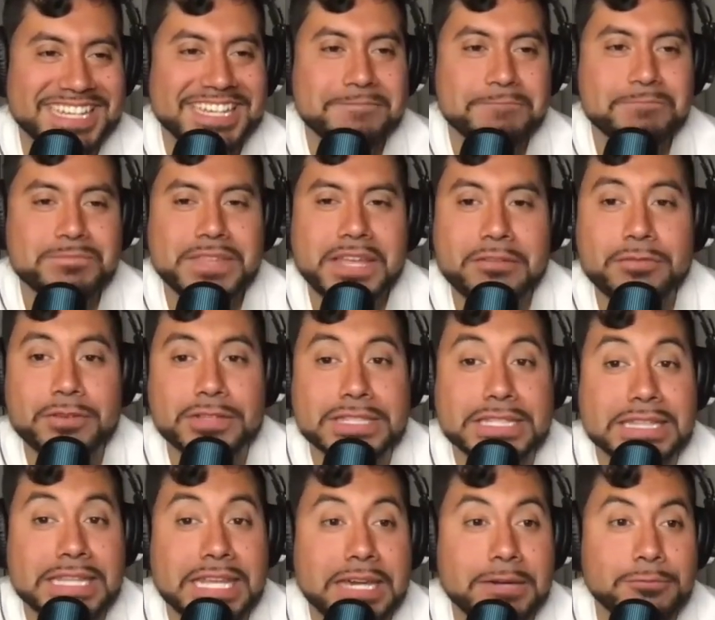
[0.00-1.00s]
I felt the
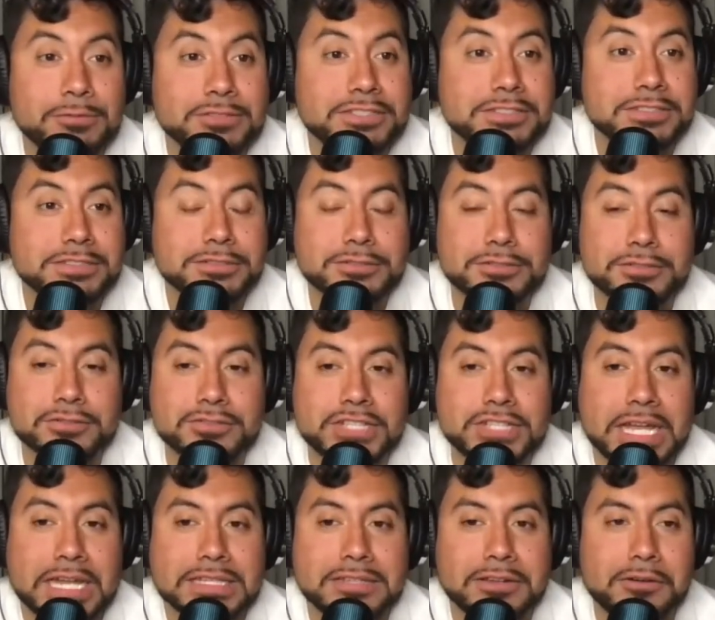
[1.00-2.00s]
light was,
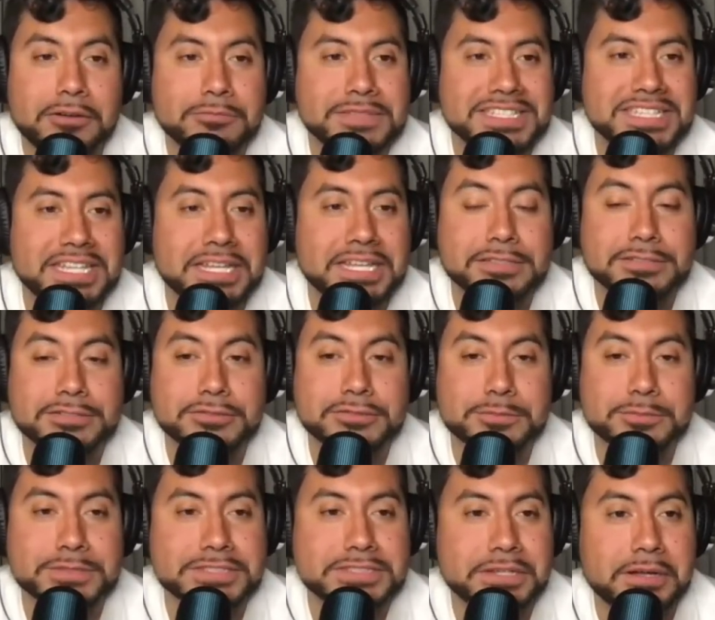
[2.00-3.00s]
shining on me like a
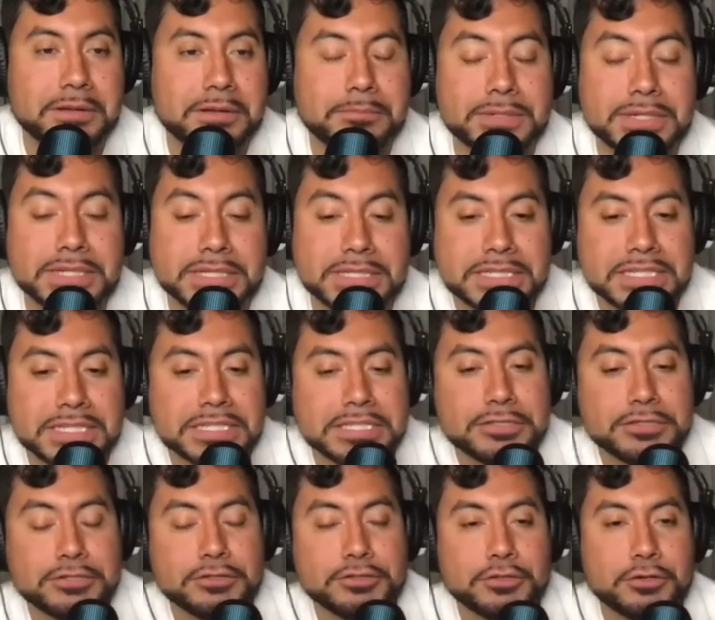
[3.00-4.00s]
superstar. But
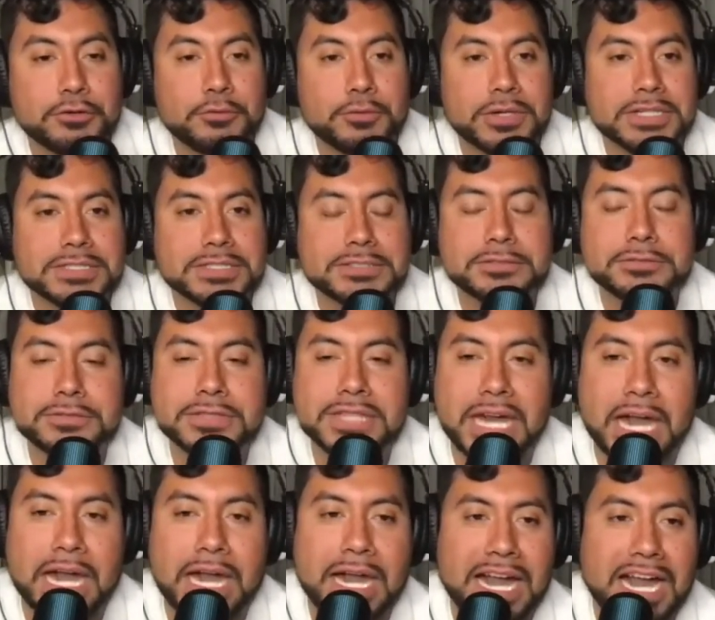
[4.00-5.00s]
you know what, dude?
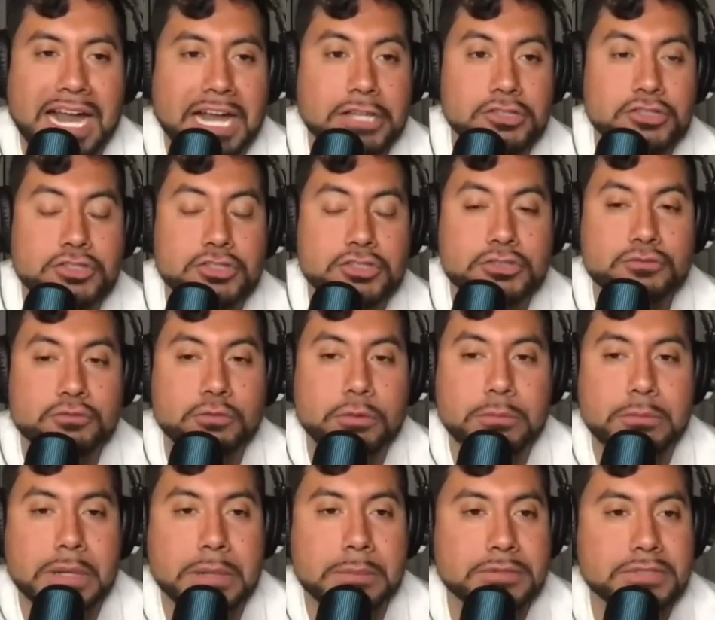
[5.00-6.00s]
I just
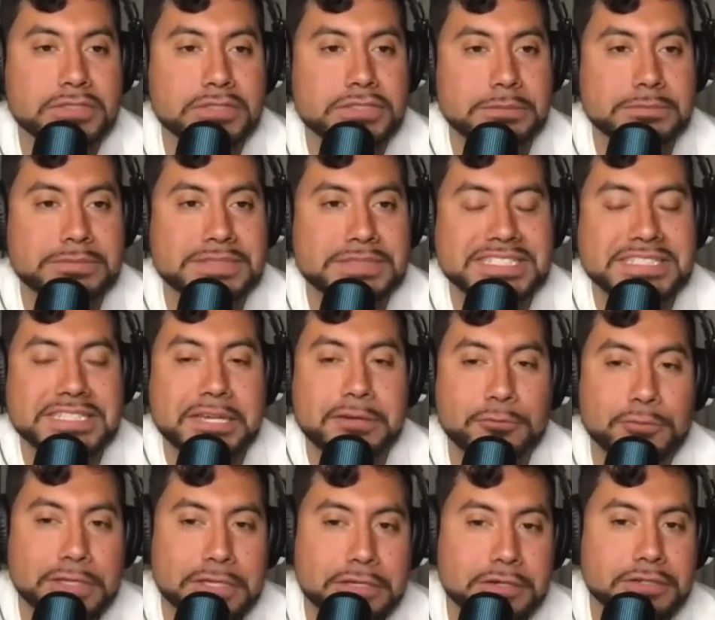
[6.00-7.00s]
remember something that
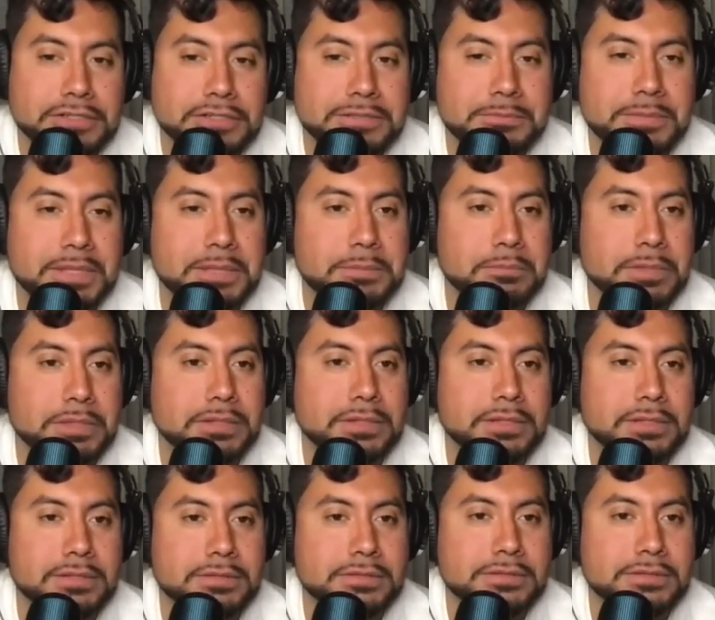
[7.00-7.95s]
we could have made millions